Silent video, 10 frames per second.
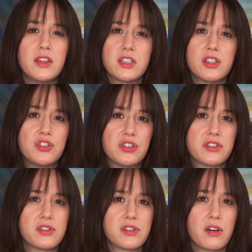this is just the
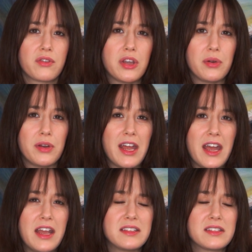start of
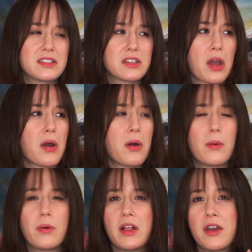Q&A, so
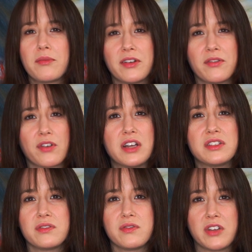a lot of my friends
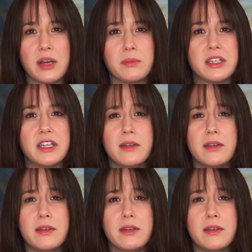and family,